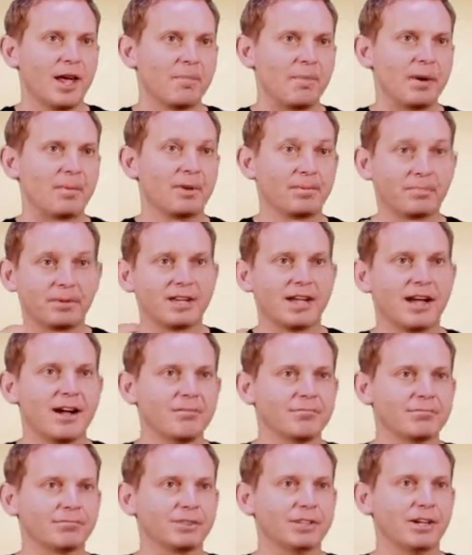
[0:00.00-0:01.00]
people have
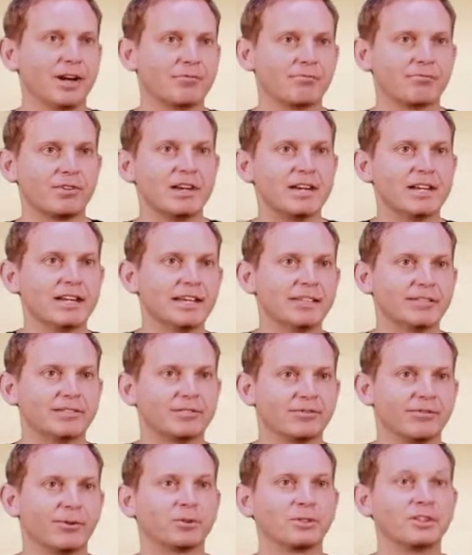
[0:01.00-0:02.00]
become, really
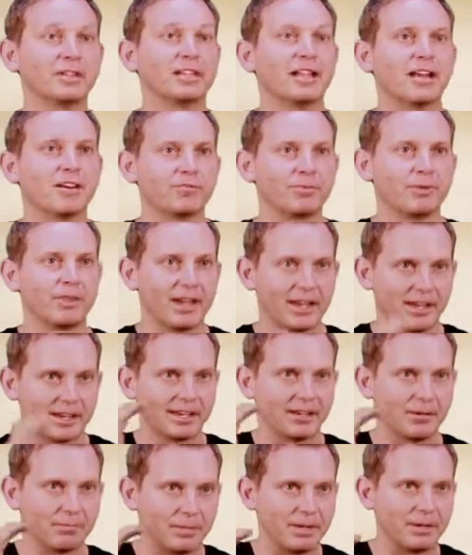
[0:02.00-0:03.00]
fallen in love with their
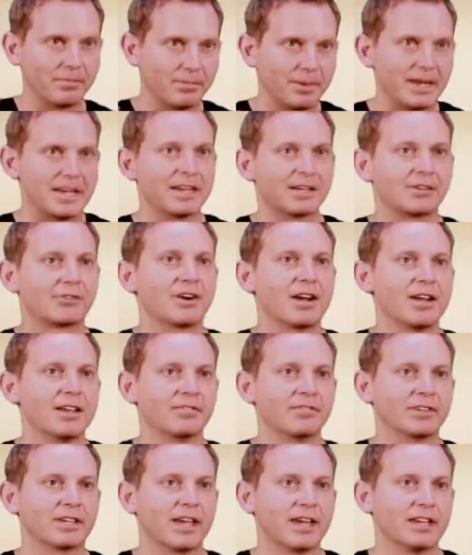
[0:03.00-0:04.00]
kind of being
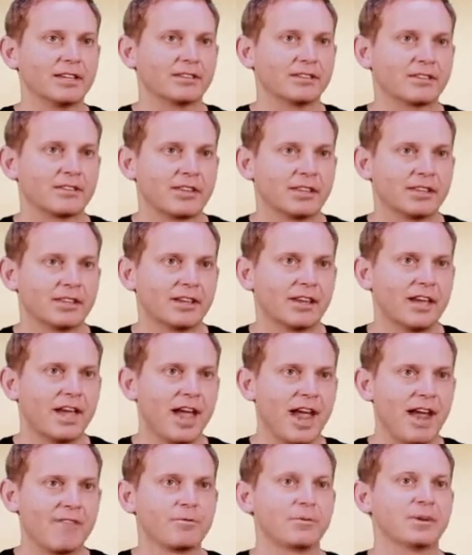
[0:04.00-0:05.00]
creative again. And I think that
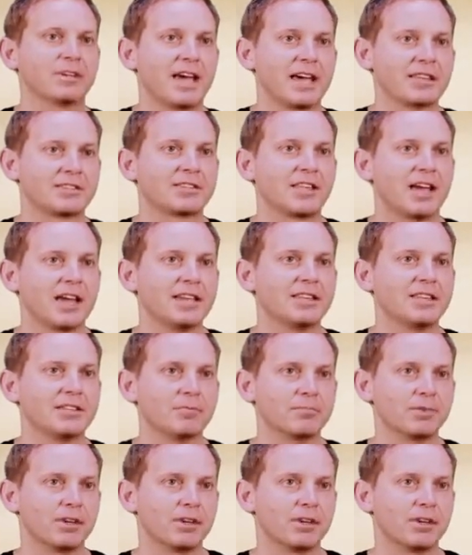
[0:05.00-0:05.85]
everyone has that in them.